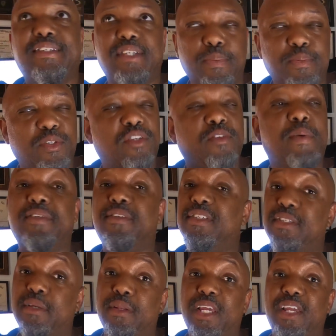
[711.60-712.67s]
exception,
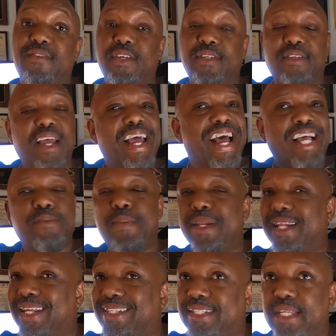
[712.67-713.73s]
especially Sunday evenings, has
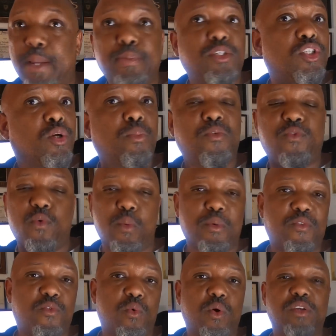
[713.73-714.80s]
been an exceptional
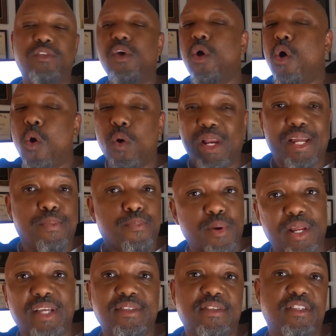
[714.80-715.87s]
performer for us on a
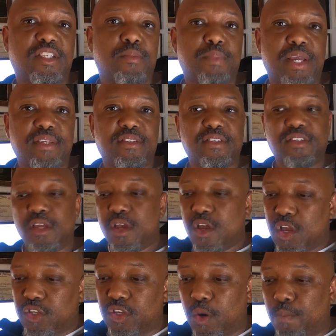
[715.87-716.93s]
pretty consistent basis.
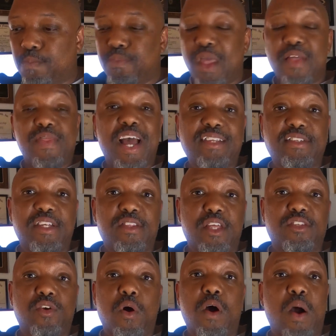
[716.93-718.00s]
So that's it.
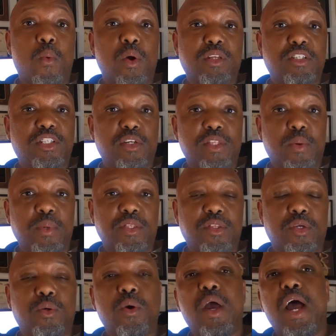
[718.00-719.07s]
That's all. I wanted to share that
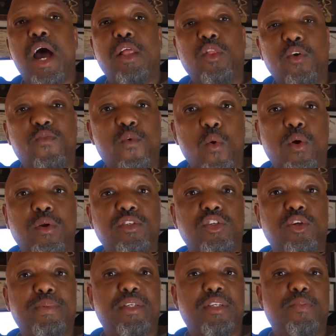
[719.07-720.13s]
with you. I look forward
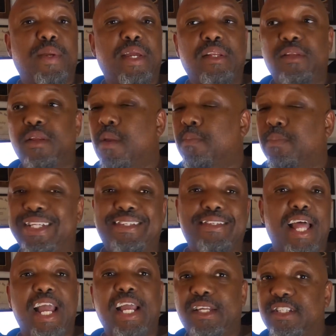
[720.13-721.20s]
to your participating. Please
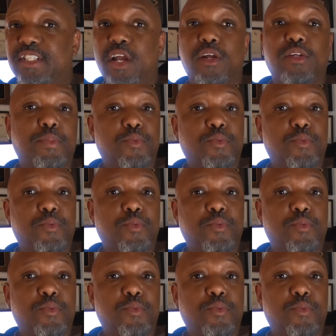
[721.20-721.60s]
like, share,